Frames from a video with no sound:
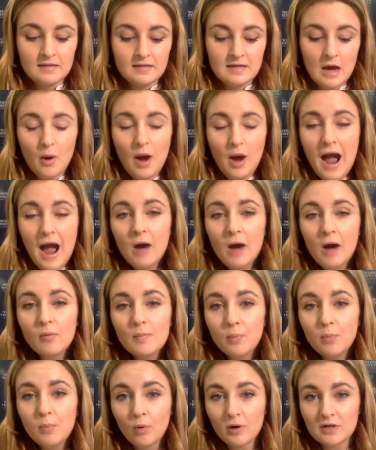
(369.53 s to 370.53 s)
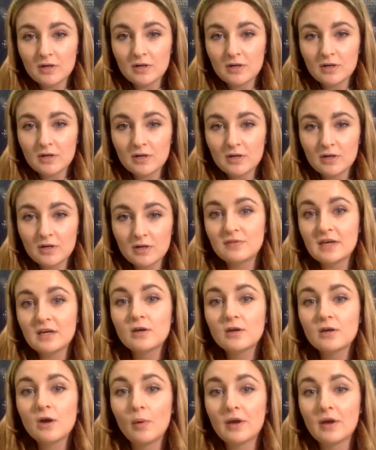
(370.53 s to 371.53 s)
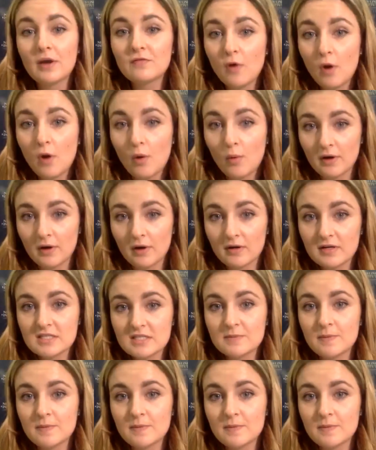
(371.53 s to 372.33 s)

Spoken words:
Now, how important do you think going forward,